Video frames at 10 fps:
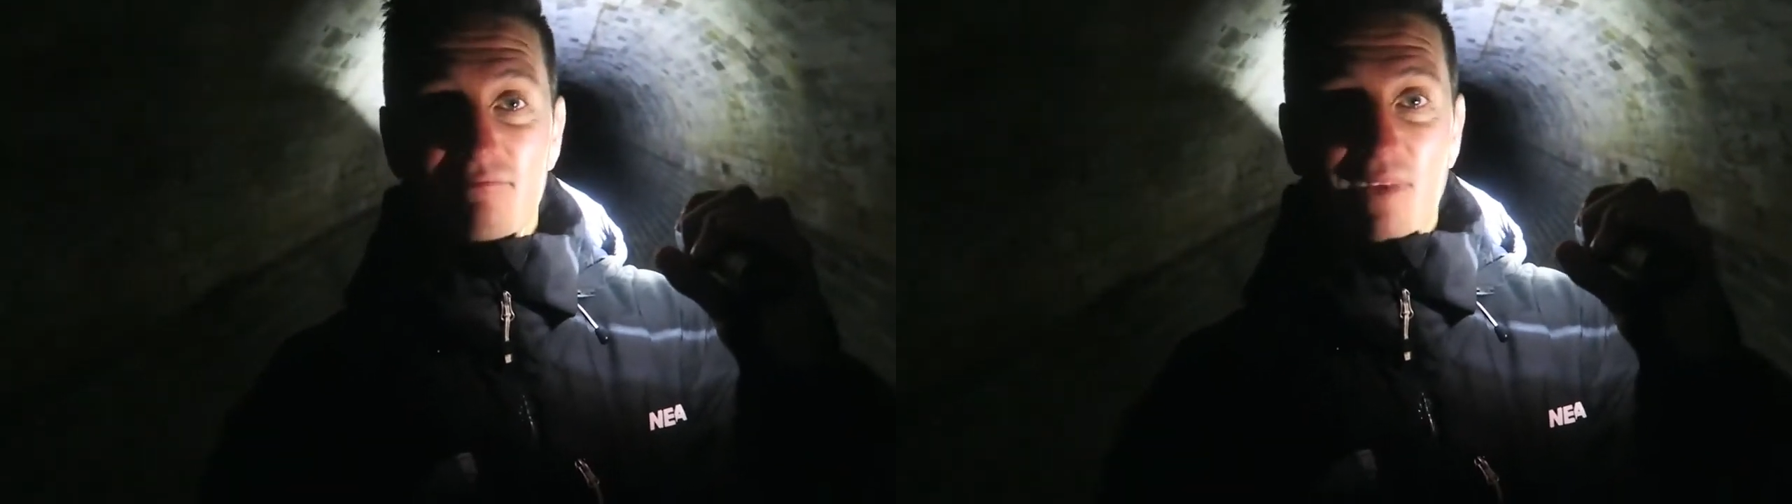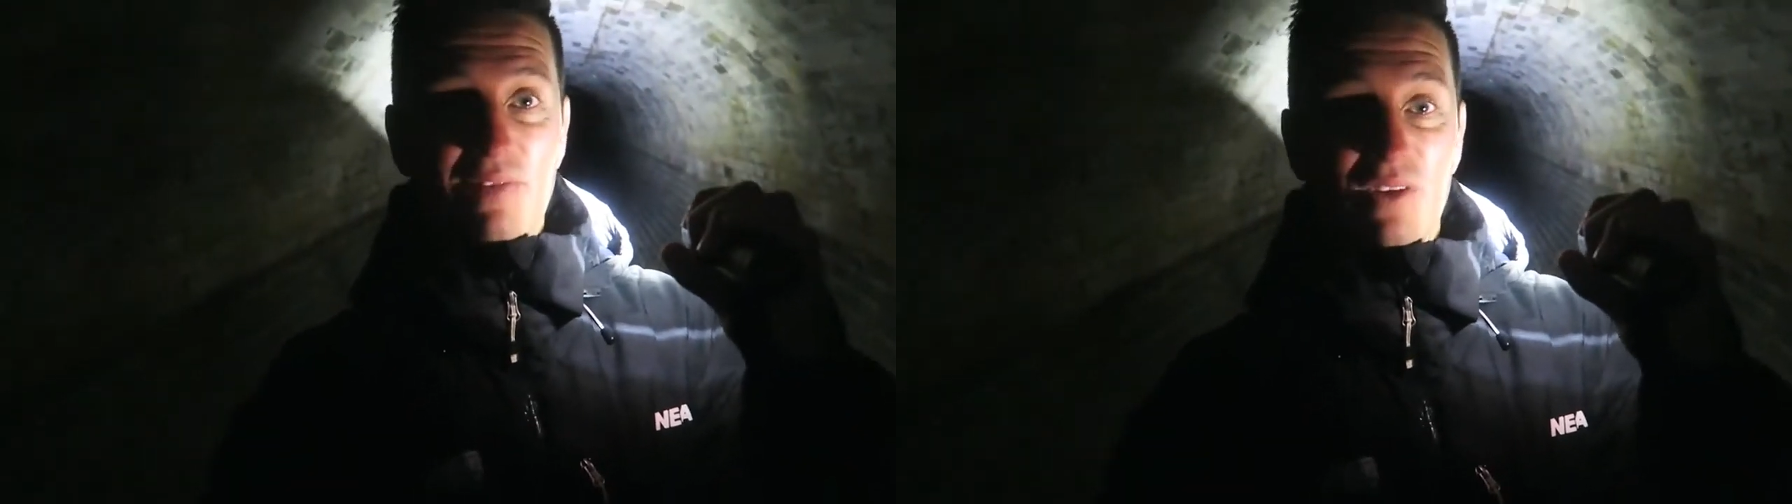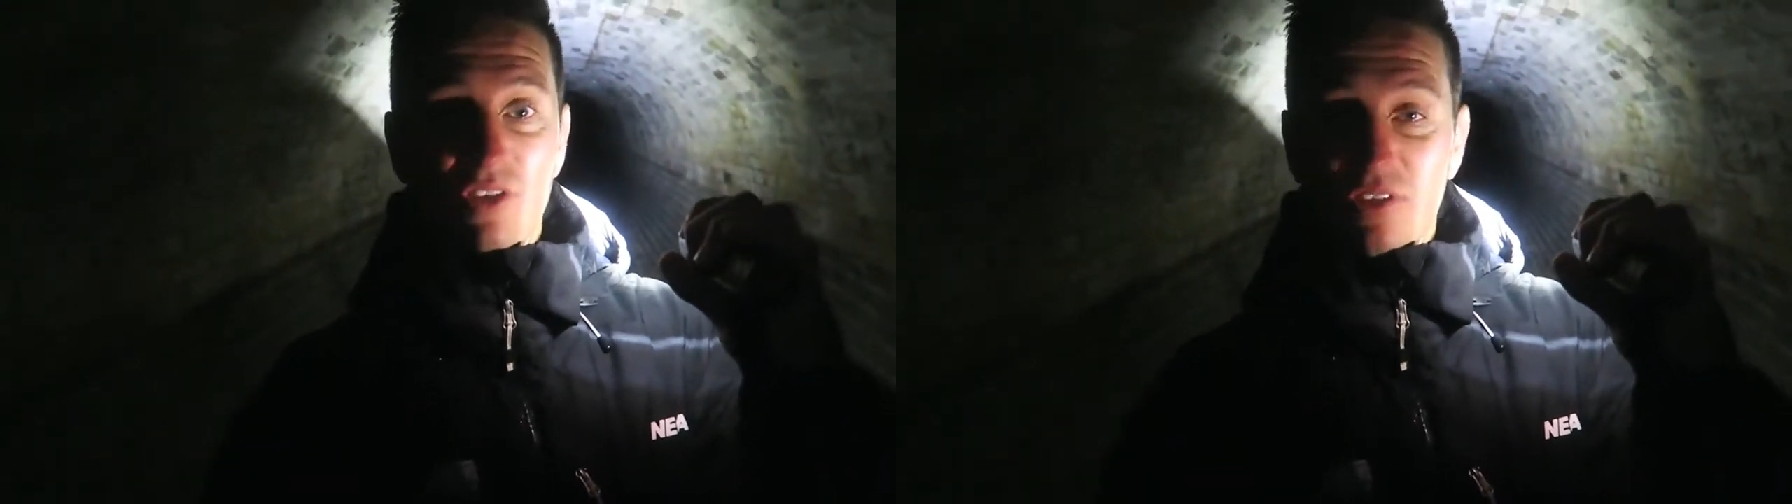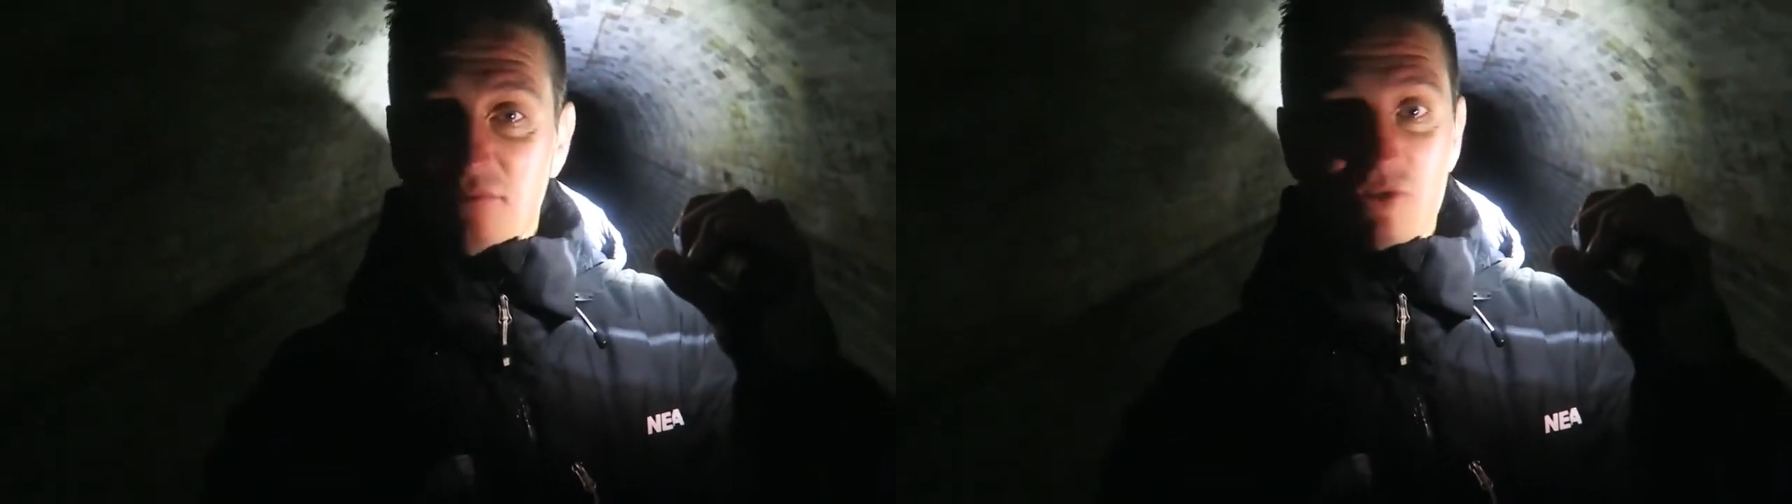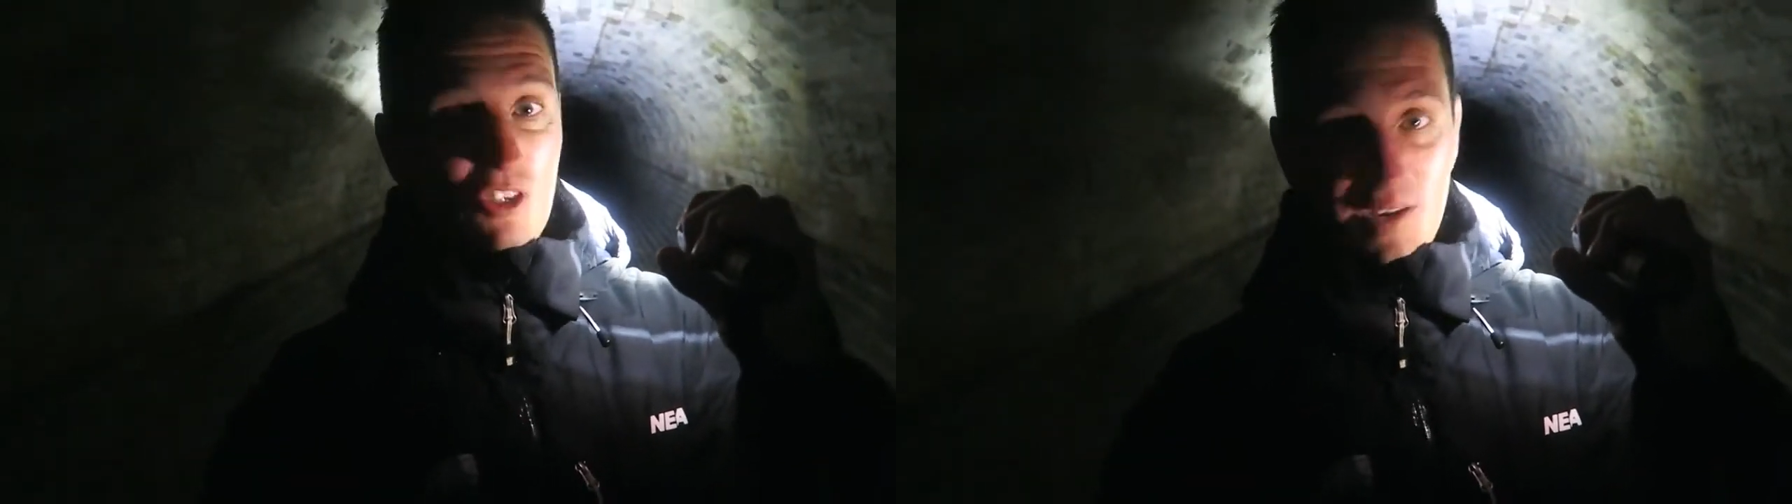And they just
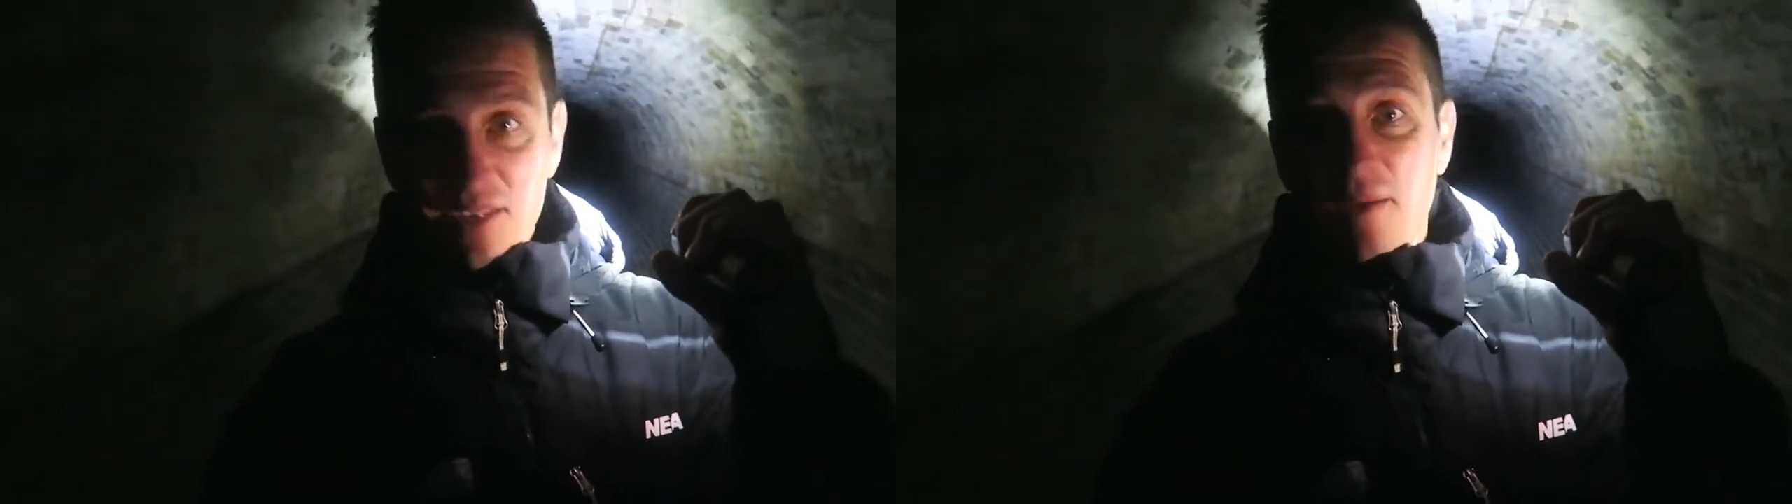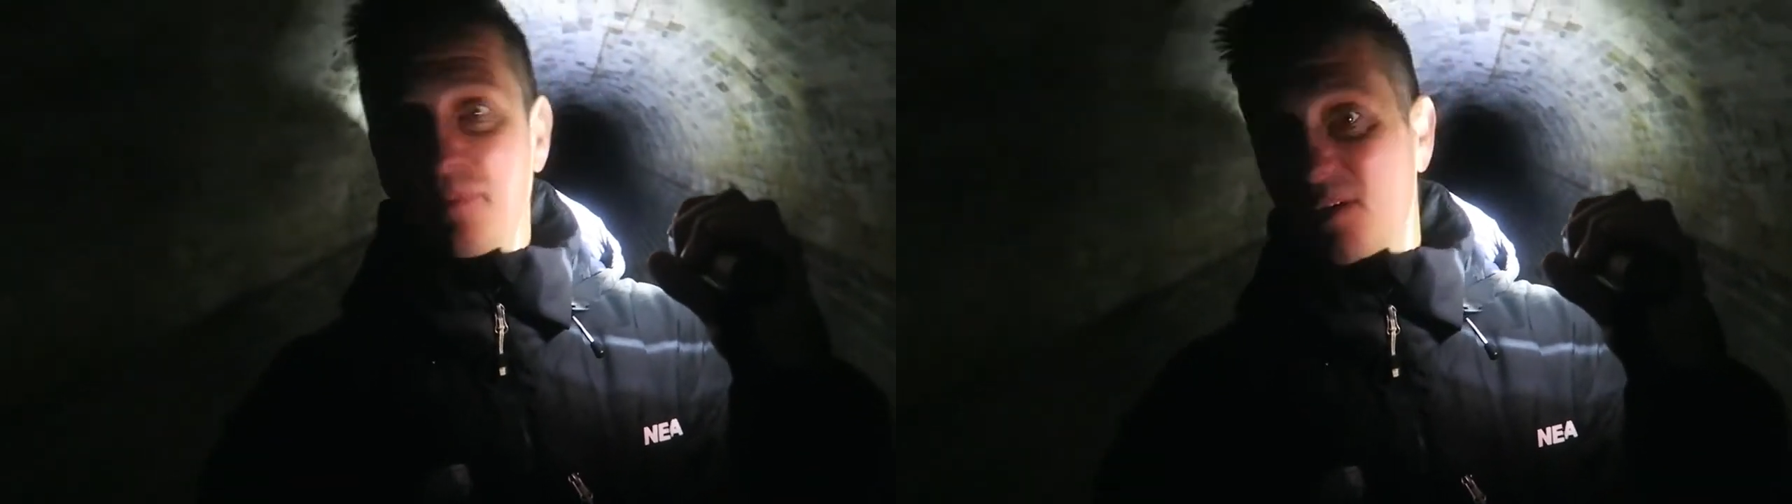shut it up